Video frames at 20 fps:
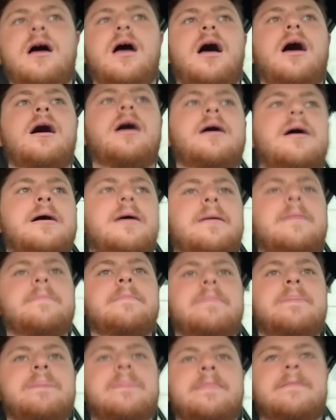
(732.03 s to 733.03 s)

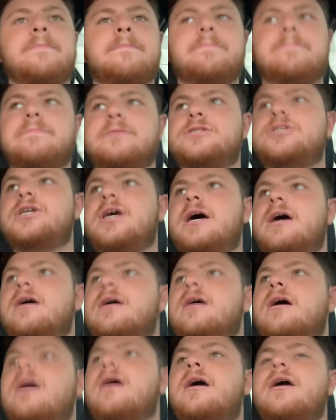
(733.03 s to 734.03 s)
But yeah,
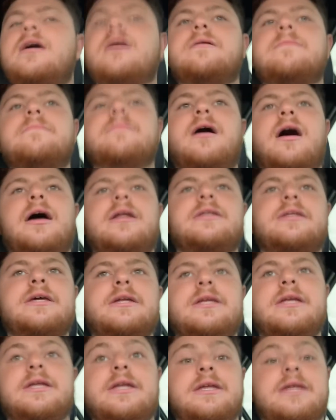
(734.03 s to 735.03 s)
I did